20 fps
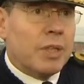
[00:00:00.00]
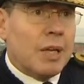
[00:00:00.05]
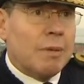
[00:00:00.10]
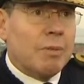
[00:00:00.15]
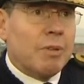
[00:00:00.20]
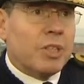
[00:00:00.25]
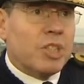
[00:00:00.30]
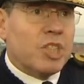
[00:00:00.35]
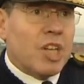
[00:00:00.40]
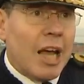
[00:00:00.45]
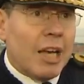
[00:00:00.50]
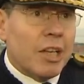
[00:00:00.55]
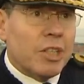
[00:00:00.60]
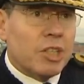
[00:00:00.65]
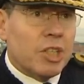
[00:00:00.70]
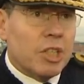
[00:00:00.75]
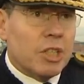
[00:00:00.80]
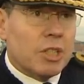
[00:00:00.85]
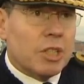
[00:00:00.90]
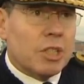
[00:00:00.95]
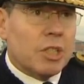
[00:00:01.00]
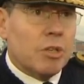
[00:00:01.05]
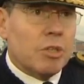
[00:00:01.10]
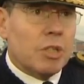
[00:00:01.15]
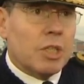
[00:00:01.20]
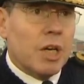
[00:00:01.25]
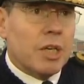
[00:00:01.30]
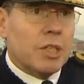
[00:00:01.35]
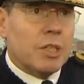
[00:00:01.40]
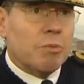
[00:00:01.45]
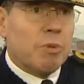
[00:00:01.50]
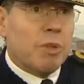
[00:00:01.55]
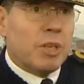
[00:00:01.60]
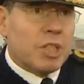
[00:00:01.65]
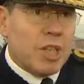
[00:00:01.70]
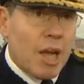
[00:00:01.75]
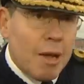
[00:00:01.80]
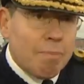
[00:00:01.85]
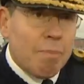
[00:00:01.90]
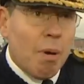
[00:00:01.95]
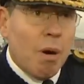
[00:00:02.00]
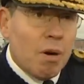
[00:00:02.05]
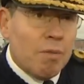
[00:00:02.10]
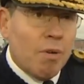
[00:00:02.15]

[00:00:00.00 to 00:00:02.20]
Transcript: some of the challenges associated with the tempo